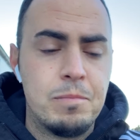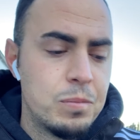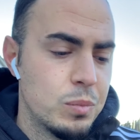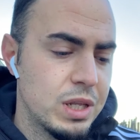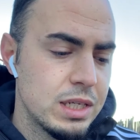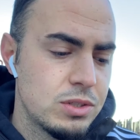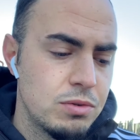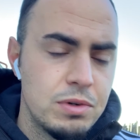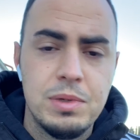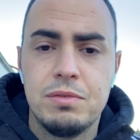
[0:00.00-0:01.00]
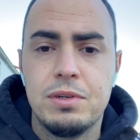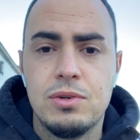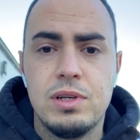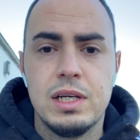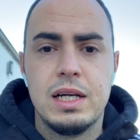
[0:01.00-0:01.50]
But that's all from Café
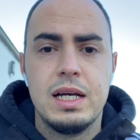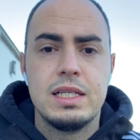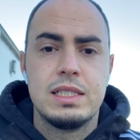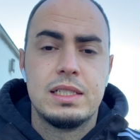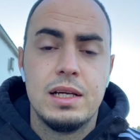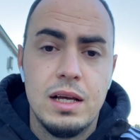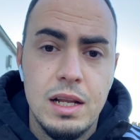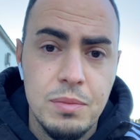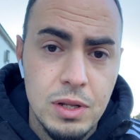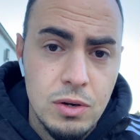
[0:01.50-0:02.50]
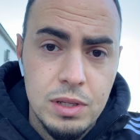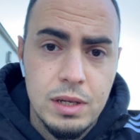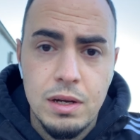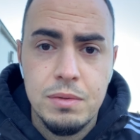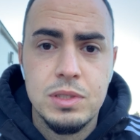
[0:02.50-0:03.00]
con Liga, guys. Let me know in the
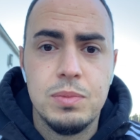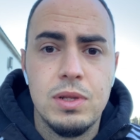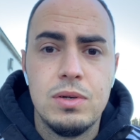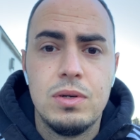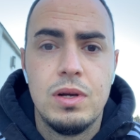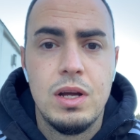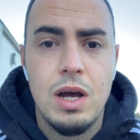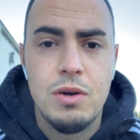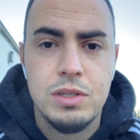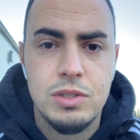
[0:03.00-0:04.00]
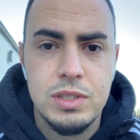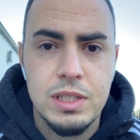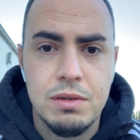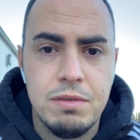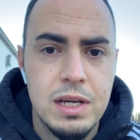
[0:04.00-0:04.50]
comments below, how did you see
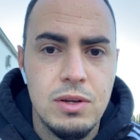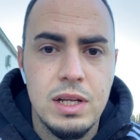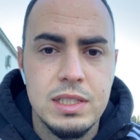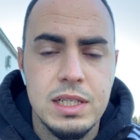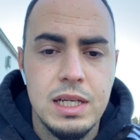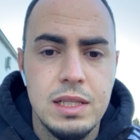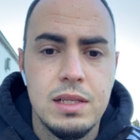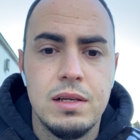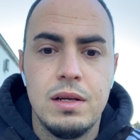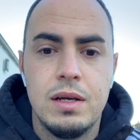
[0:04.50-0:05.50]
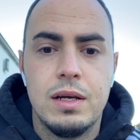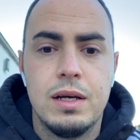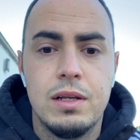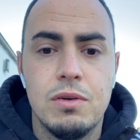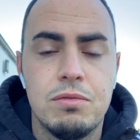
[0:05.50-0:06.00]
the final last night?
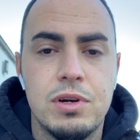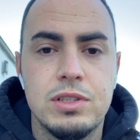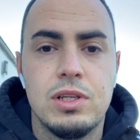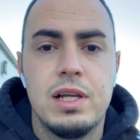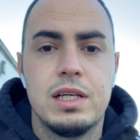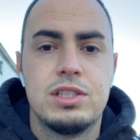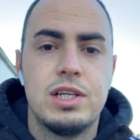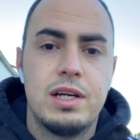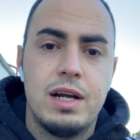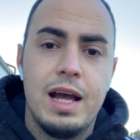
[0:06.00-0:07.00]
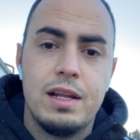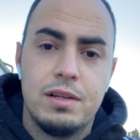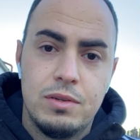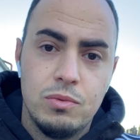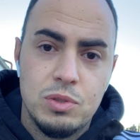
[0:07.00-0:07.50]
Don't forget to like, share, and
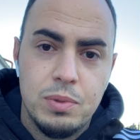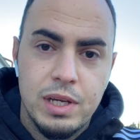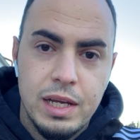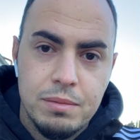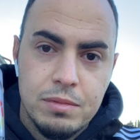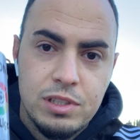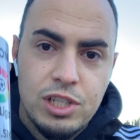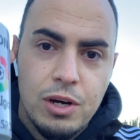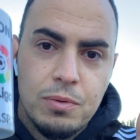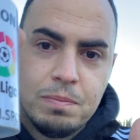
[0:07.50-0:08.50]
we'll speak again. Ciao.